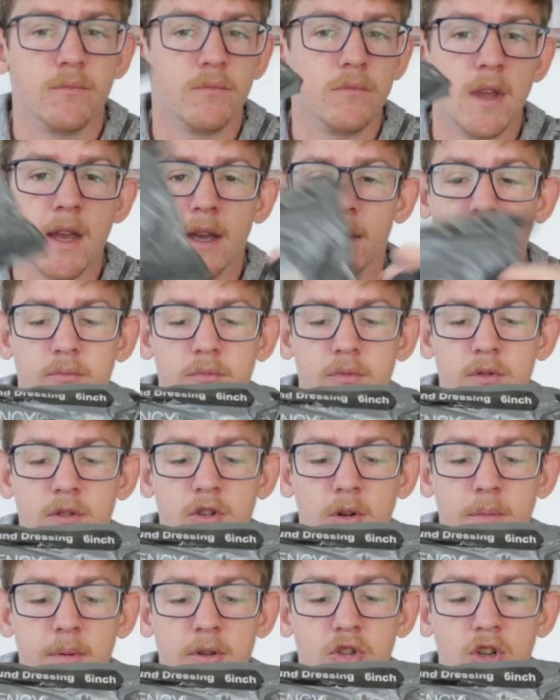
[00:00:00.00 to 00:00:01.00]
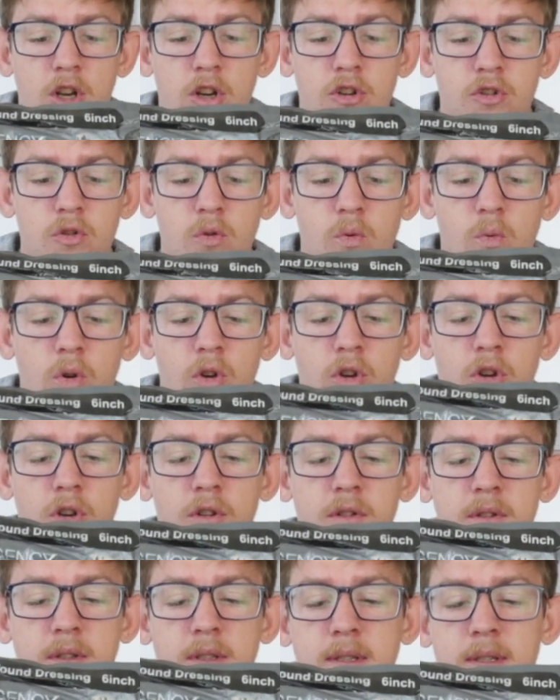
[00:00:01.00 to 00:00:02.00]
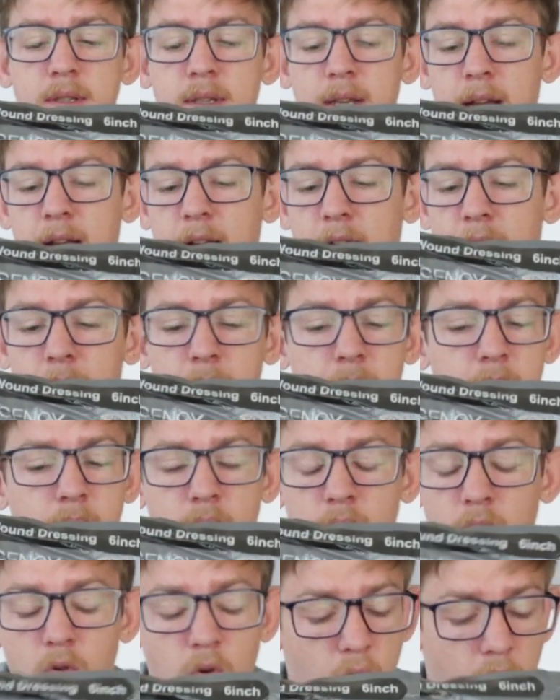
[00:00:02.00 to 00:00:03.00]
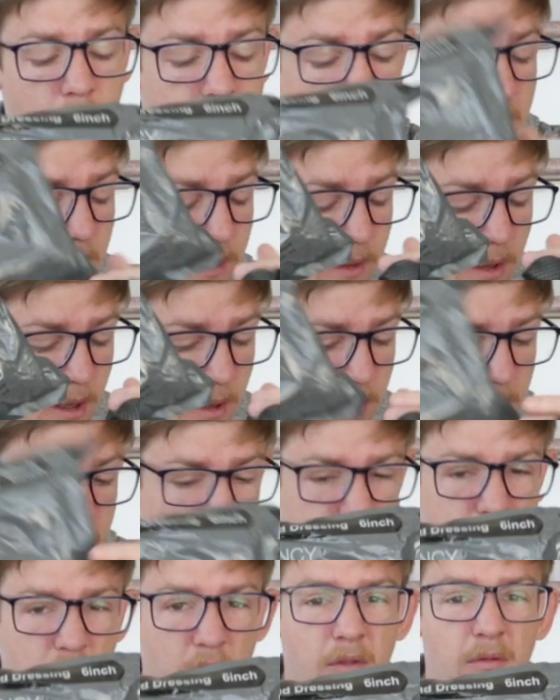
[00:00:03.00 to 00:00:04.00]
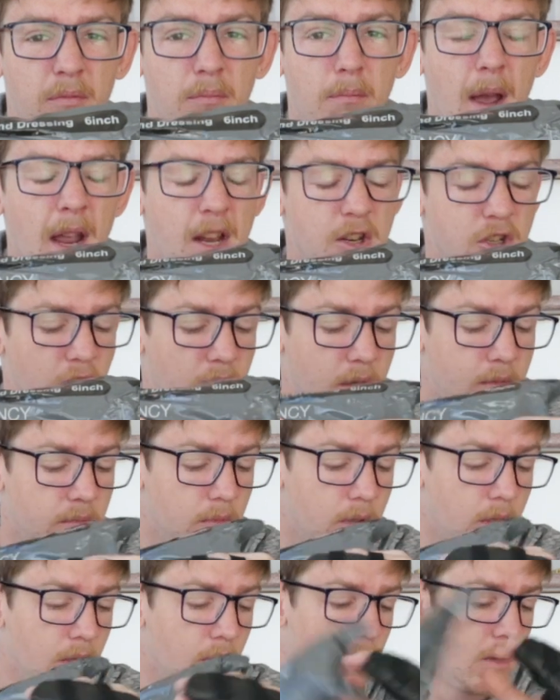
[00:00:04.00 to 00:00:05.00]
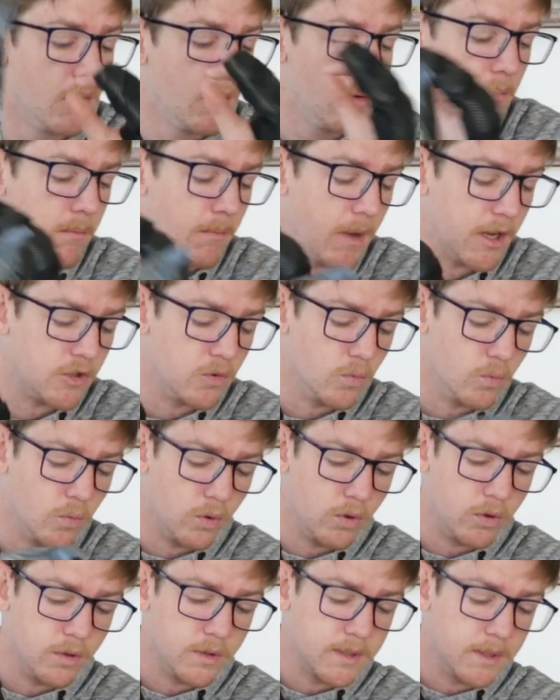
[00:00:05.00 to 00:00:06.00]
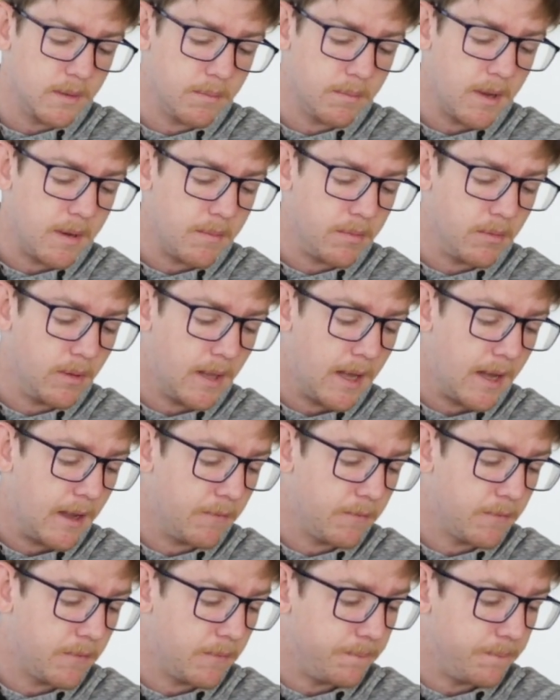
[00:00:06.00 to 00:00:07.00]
yeah, stopping junctional wounds, or any other sort of major wounds that people have.